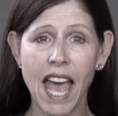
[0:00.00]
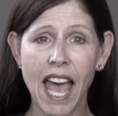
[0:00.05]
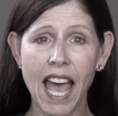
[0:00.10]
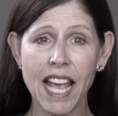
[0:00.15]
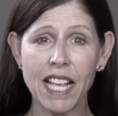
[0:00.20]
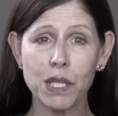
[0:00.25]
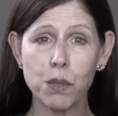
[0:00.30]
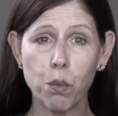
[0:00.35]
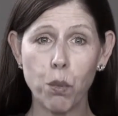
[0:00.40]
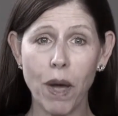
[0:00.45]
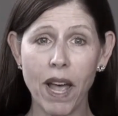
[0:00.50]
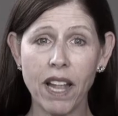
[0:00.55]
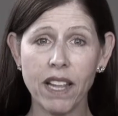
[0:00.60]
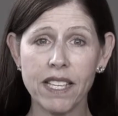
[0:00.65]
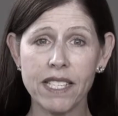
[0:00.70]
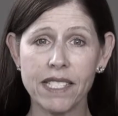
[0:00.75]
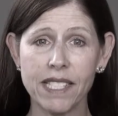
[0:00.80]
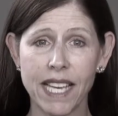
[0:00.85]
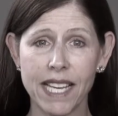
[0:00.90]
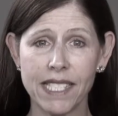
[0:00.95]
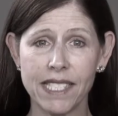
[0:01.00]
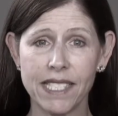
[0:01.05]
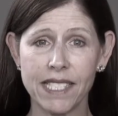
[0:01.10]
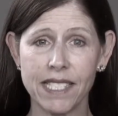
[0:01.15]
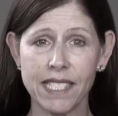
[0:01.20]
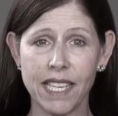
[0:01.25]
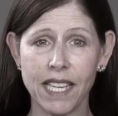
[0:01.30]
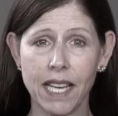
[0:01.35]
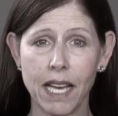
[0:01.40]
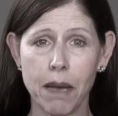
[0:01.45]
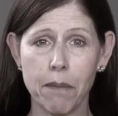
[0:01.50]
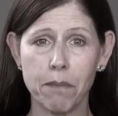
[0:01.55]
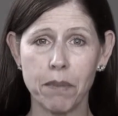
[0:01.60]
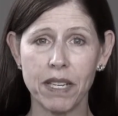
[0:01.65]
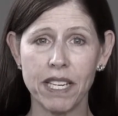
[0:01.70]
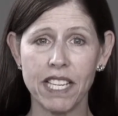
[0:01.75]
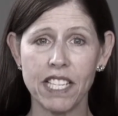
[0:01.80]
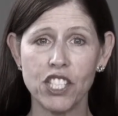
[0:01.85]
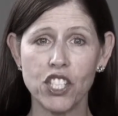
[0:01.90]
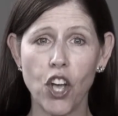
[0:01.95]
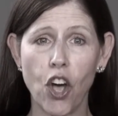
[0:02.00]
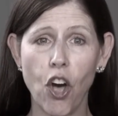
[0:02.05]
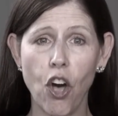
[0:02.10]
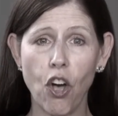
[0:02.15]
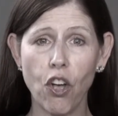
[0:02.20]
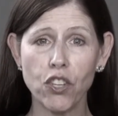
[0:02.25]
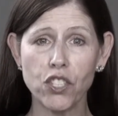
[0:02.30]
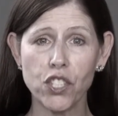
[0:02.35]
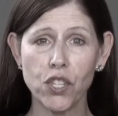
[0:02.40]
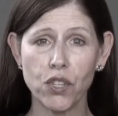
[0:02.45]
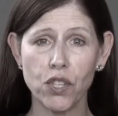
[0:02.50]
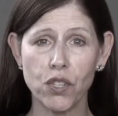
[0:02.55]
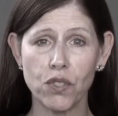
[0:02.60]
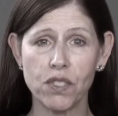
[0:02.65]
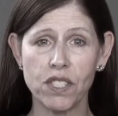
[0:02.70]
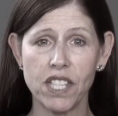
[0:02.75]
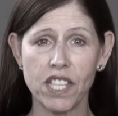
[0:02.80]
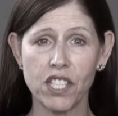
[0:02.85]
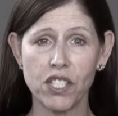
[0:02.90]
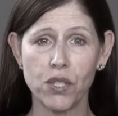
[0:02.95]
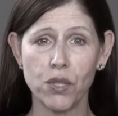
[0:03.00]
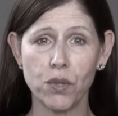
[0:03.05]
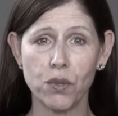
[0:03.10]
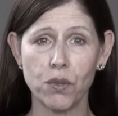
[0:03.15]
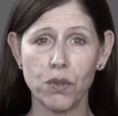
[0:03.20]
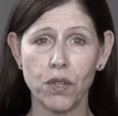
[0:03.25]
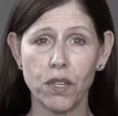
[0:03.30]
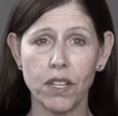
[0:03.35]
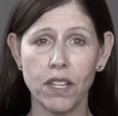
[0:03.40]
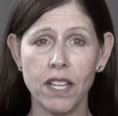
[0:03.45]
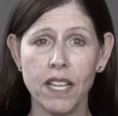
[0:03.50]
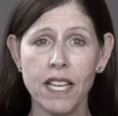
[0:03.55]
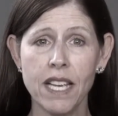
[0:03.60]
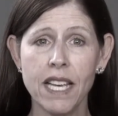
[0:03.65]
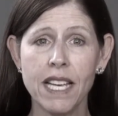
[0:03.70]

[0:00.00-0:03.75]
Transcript: as well as licensing companies, also use this tool